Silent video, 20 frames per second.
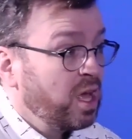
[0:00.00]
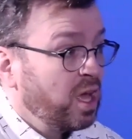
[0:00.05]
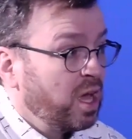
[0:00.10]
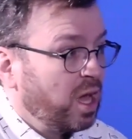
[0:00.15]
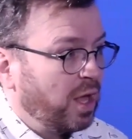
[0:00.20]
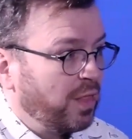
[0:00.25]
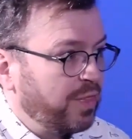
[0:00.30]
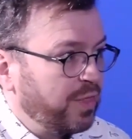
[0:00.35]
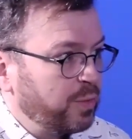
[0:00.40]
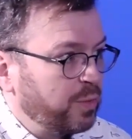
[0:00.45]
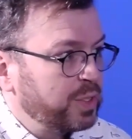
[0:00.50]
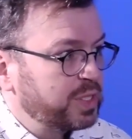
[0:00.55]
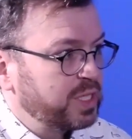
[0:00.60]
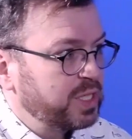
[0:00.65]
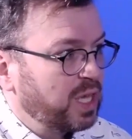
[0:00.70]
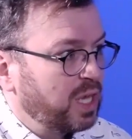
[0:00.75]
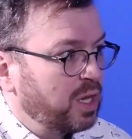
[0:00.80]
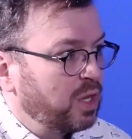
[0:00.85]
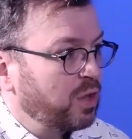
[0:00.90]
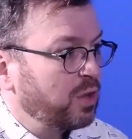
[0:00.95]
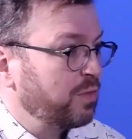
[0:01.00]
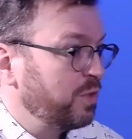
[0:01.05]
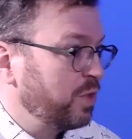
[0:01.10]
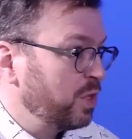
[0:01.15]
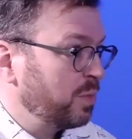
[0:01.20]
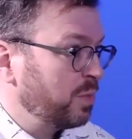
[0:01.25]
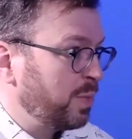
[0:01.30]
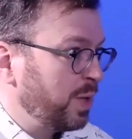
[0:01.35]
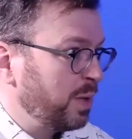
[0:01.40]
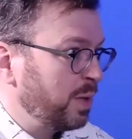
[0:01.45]
I think we see a lot of
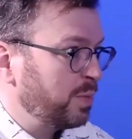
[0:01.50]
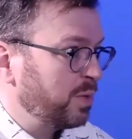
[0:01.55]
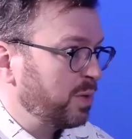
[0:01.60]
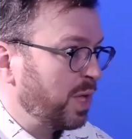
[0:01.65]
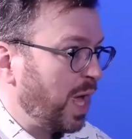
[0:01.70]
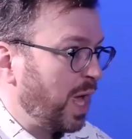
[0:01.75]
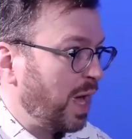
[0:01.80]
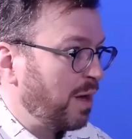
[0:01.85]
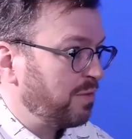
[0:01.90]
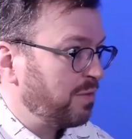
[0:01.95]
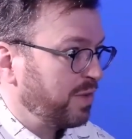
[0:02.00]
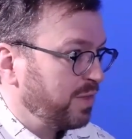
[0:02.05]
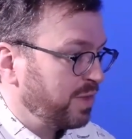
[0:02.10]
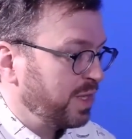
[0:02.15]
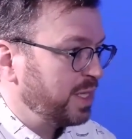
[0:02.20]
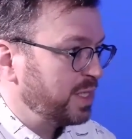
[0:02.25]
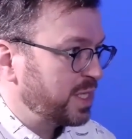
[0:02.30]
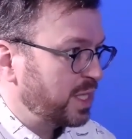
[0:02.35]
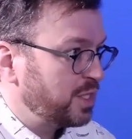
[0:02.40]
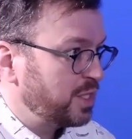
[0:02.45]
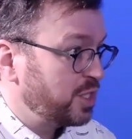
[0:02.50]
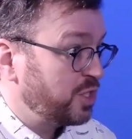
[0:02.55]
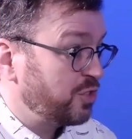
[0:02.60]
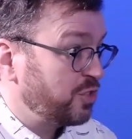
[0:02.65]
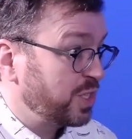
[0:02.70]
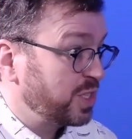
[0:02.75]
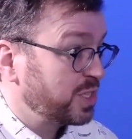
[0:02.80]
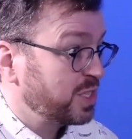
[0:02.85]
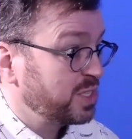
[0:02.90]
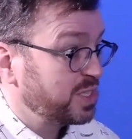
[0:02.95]
young people having these energy
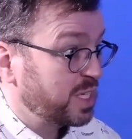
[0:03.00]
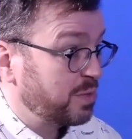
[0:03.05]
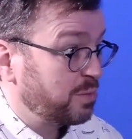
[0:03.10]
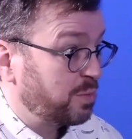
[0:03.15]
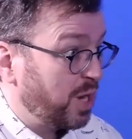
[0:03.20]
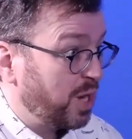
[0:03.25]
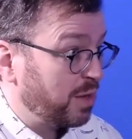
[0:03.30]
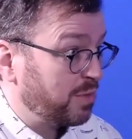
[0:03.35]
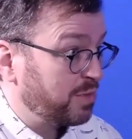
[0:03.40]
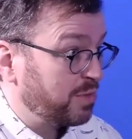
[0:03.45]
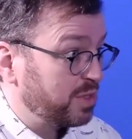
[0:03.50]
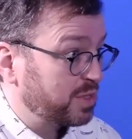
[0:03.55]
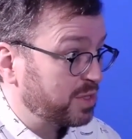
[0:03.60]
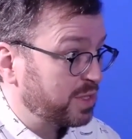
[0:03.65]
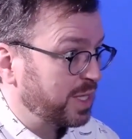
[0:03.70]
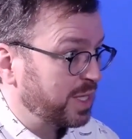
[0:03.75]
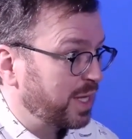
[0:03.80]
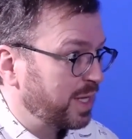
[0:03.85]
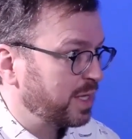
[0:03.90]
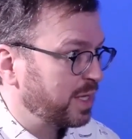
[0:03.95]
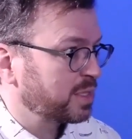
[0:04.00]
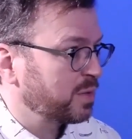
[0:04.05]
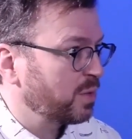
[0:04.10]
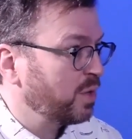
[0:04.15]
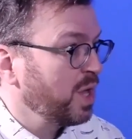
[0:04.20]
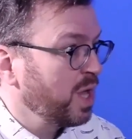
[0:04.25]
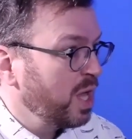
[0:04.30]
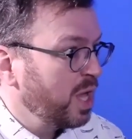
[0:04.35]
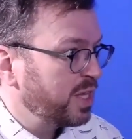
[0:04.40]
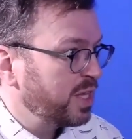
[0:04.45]
drinks instead of breakfast, thinking
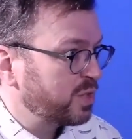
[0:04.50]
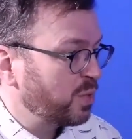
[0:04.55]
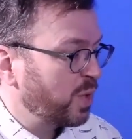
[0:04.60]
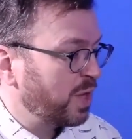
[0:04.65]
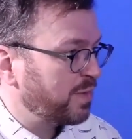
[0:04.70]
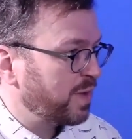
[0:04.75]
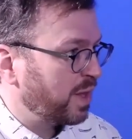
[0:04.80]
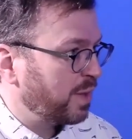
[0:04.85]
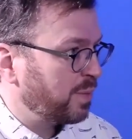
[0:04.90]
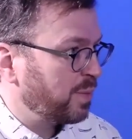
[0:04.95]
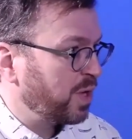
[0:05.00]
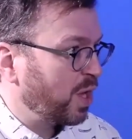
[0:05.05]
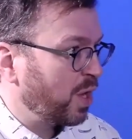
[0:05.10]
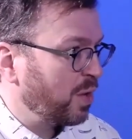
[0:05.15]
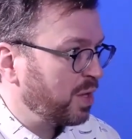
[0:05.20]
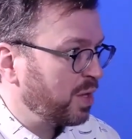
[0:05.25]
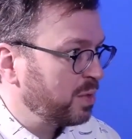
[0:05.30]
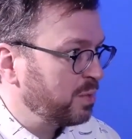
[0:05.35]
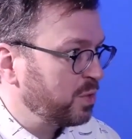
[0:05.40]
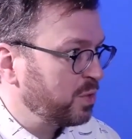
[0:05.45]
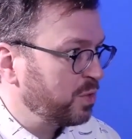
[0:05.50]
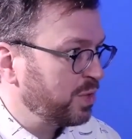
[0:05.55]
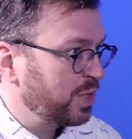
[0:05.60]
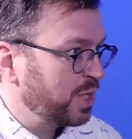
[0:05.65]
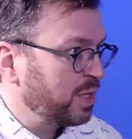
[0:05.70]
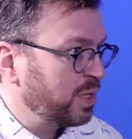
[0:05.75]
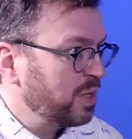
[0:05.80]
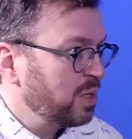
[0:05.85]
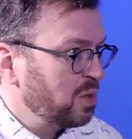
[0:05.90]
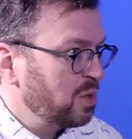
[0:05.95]
it's a way of getting going in the
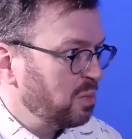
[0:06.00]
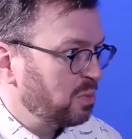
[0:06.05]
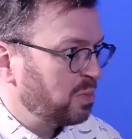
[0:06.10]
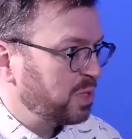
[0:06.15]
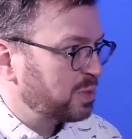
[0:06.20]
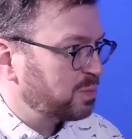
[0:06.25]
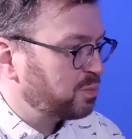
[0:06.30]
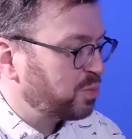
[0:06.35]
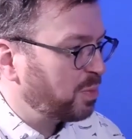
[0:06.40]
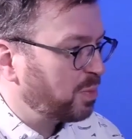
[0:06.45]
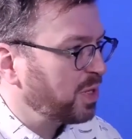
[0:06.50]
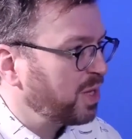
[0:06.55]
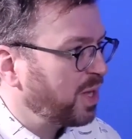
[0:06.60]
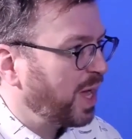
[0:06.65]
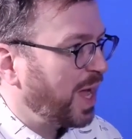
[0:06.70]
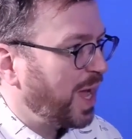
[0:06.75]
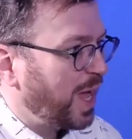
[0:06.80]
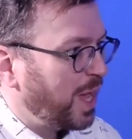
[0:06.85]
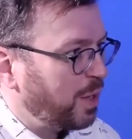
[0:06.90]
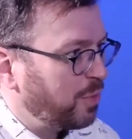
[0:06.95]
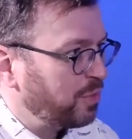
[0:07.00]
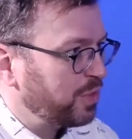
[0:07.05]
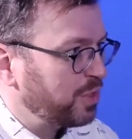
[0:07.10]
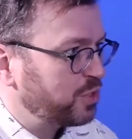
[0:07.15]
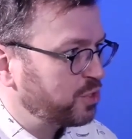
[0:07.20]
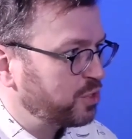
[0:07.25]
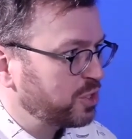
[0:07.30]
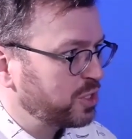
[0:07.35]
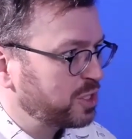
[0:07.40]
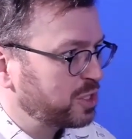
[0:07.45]
morning, but it's probably not a healthy
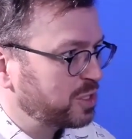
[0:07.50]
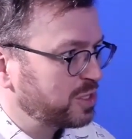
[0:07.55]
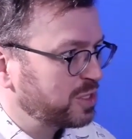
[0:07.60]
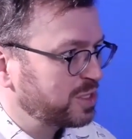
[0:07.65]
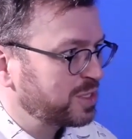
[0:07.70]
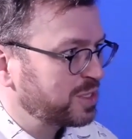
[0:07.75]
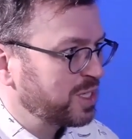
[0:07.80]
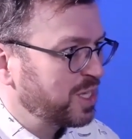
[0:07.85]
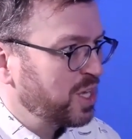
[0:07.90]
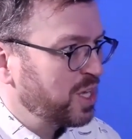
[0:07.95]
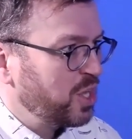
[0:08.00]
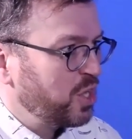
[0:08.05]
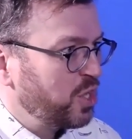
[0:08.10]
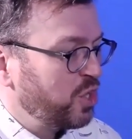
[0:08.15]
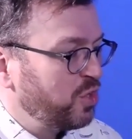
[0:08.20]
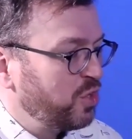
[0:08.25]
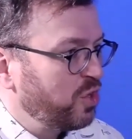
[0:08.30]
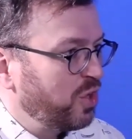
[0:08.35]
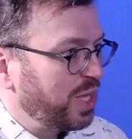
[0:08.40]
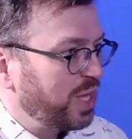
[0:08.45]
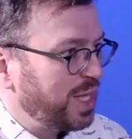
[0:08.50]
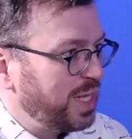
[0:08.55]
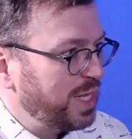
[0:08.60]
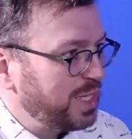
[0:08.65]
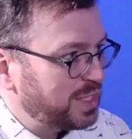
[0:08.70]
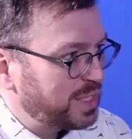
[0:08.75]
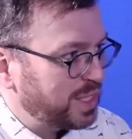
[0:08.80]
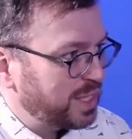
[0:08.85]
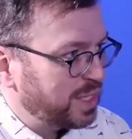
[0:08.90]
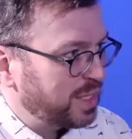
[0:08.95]
choice because you're not
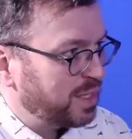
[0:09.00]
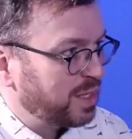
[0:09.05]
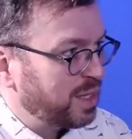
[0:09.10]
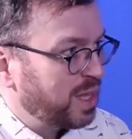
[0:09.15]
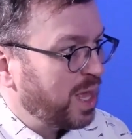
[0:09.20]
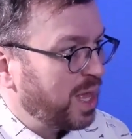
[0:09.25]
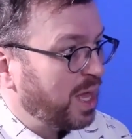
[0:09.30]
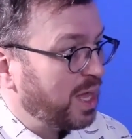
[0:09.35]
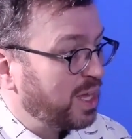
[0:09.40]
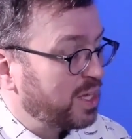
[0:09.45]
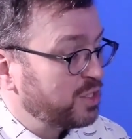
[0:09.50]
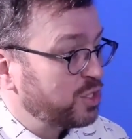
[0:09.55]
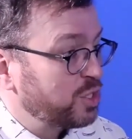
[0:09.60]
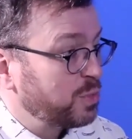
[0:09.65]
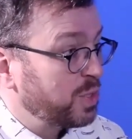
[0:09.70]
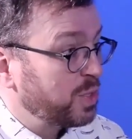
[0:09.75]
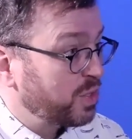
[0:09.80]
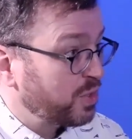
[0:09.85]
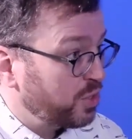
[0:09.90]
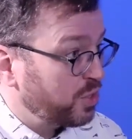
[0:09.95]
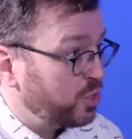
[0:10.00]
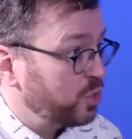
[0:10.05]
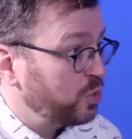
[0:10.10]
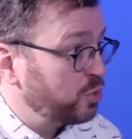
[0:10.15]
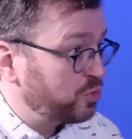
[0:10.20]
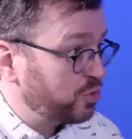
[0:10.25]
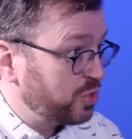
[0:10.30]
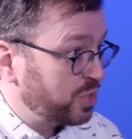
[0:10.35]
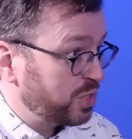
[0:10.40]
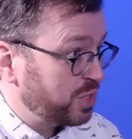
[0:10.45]
eating and consuming other
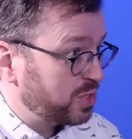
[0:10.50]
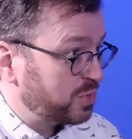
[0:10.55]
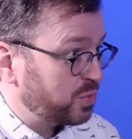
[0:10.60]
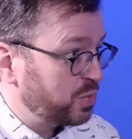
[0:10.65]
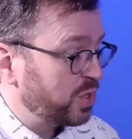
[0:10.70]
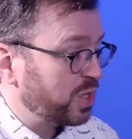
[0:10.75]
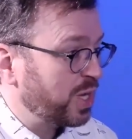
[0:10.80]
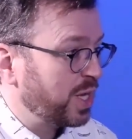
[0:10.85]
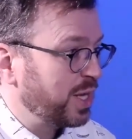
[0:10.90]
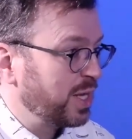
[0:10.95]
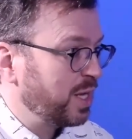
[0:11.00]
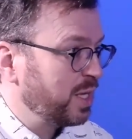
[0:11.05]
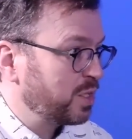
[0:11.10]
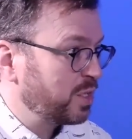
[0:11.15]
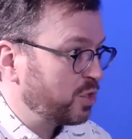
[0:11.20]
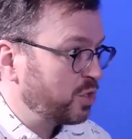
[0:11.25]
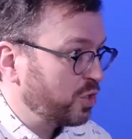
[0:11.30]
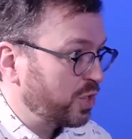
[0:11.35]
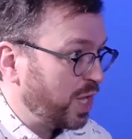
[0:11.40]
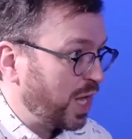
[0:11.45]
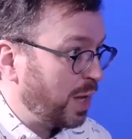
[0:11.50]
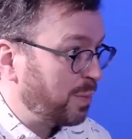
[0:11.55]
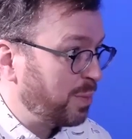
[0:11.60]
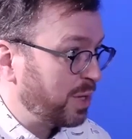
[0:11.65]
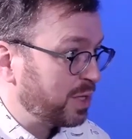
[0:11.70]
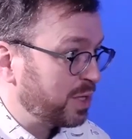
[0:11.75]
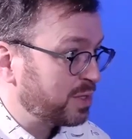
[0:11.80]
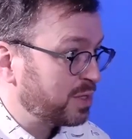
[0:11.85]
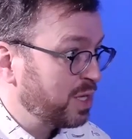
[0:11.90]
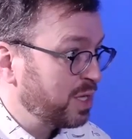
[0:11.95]
nutrients. We're not getting into good
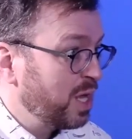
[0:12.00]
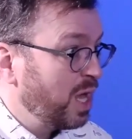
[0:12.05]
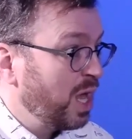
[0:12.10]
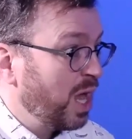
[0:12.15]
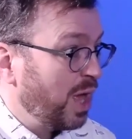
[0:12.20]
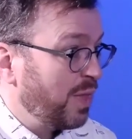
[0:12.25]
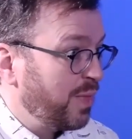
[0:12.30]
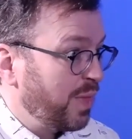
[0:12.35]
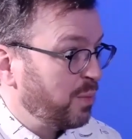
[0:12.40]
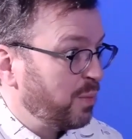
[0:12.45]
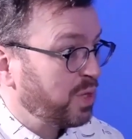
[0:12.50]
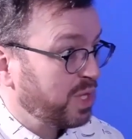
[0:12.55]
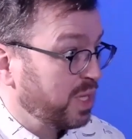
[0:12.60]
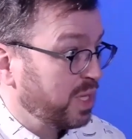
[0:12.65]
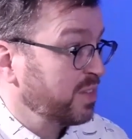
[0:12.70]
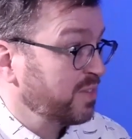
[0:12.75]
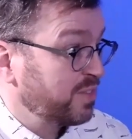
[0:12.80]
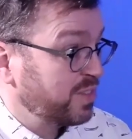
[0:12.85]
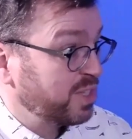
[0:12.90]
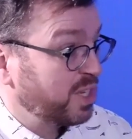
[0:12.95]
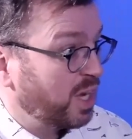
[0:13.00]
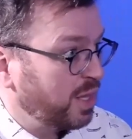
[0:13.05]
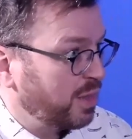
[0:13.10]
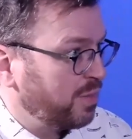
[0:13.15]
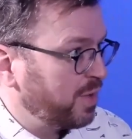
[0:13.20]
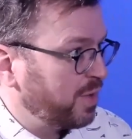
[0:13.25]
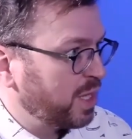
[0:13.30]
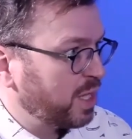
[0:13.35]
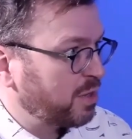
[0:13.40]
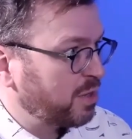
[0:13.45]
habits. And then we can either
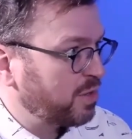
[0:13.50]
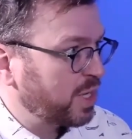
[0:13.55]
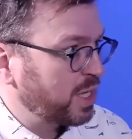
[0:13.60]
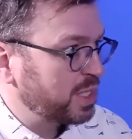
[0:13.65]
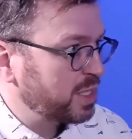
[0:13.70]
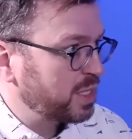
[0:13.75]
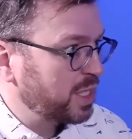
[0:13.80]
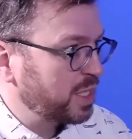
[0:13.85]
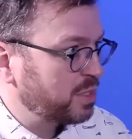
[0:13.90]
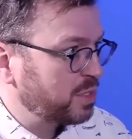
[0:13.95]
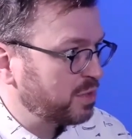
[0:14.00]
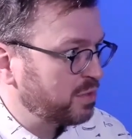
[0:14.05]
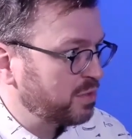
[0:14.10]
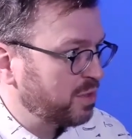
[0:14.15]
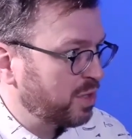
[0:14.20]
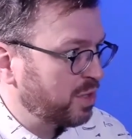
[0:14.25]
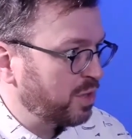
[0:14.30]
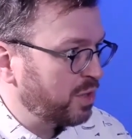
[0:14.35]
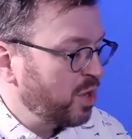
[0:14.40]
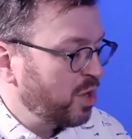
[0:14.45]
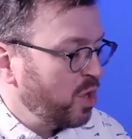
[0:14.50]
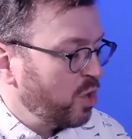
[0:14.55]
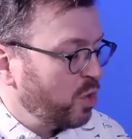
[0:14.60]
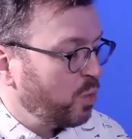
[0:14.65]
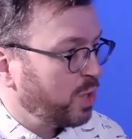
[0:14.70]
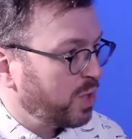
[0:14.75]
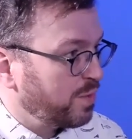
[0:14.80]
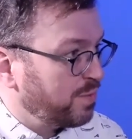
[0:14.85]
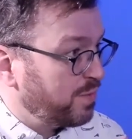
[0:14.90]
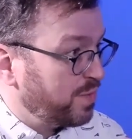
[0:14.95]
feel a crash later on, or we
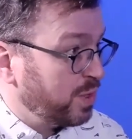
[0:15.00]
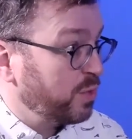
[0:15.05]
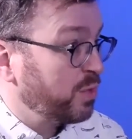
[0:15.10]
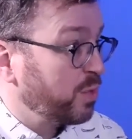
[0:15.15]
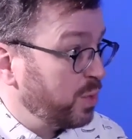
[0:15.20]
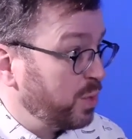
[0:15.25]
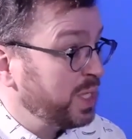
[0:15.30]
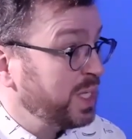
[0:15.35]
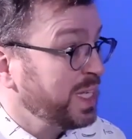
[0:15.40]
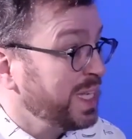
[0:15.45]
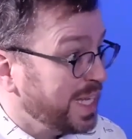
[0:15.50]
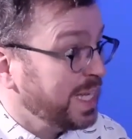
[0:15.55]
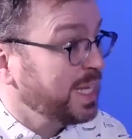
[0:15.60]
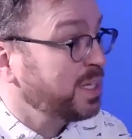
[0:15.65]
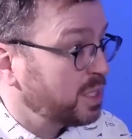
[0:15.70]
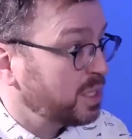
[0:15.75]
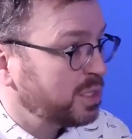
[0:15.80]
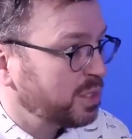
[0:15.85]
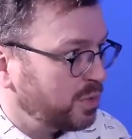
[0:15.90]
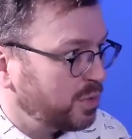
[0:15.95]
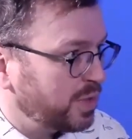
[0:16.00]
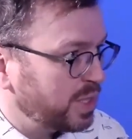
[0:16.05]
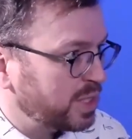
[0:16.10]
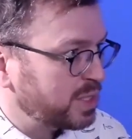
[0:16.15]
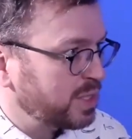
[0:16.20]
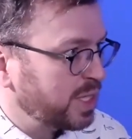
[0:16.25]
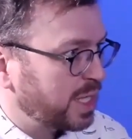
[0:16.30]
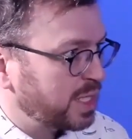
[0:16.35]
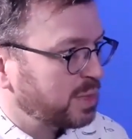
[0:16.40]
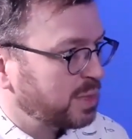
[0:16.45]
can feel that we need to do this,
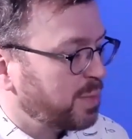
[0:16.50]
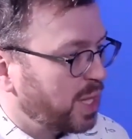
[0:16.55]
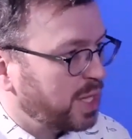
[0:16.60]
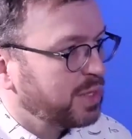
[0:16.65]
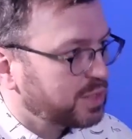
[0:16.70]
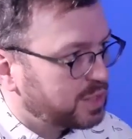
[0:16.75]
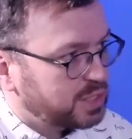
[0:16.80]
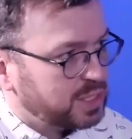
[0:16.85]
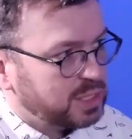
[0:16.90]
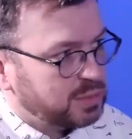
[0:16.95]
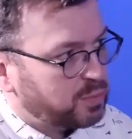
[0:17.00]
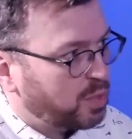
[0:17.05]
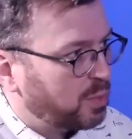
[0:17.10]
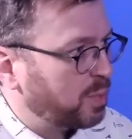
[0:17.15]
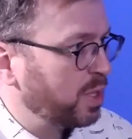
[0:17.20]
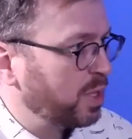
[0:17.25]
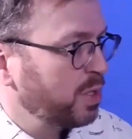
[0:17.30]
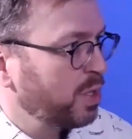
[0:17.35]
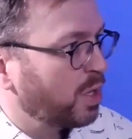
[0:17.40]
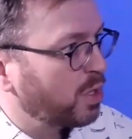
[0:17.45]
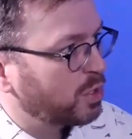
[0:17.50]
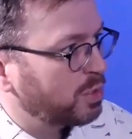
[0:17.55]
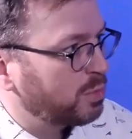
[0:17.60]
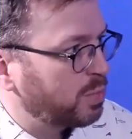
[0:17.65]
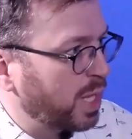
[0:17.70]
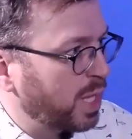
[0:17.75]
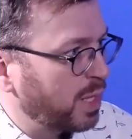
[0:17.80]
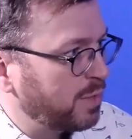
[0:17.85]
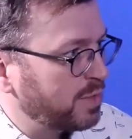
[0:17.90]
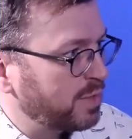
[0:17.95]
and that dependency is probably not a good
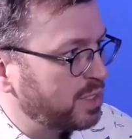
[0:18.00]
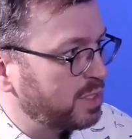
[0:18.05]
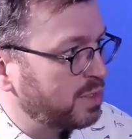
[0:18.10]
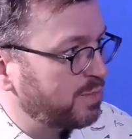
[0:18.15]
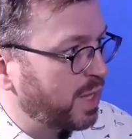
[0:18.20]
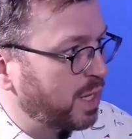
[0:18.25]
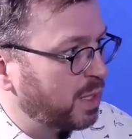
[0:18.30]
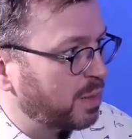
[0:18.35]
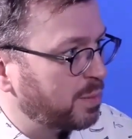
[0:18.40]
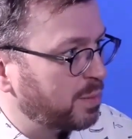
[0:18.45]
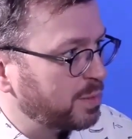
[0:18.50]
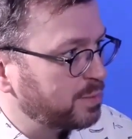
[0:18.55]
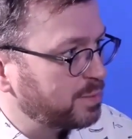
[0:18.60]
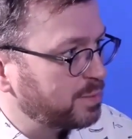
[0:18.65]
behaviour to develop.